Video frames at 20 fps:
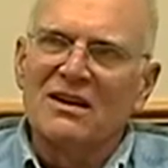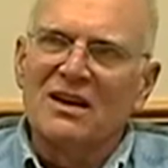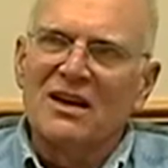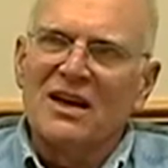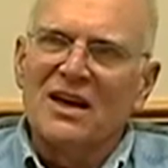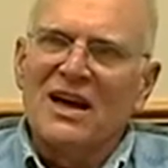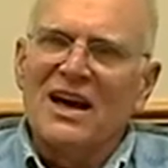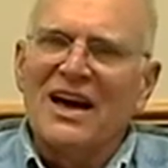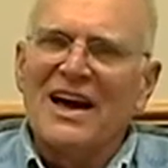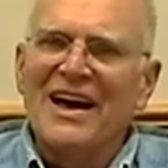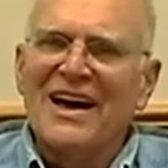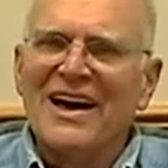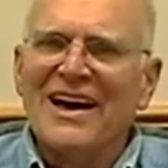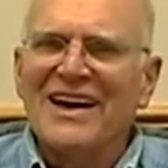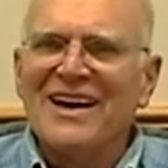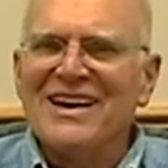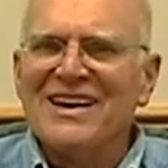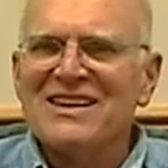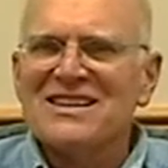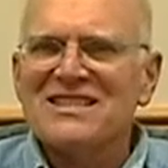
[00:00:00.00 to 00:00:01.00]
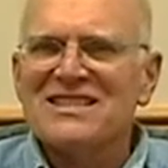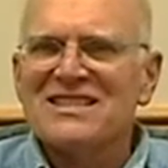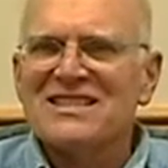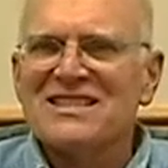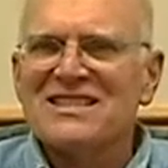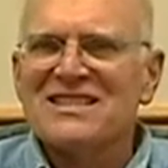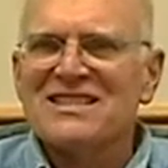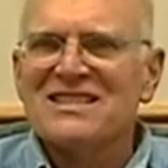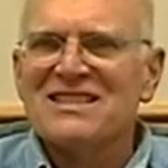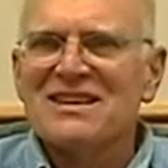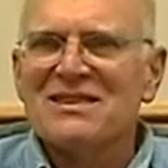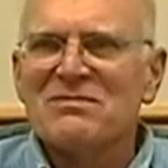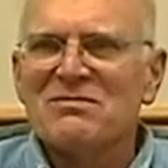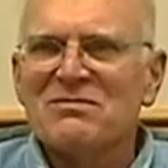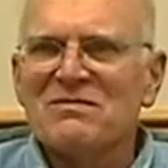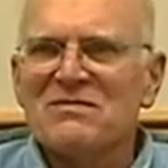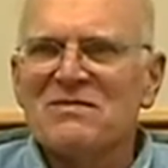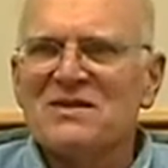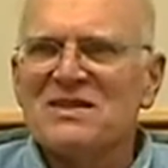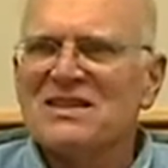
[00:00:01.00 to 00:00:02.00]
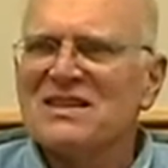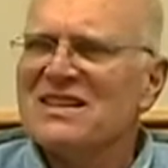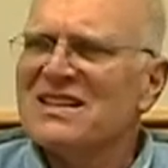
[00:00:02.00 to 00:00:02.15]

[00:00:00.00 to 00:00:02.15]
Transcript: things like that? Uh, some, that?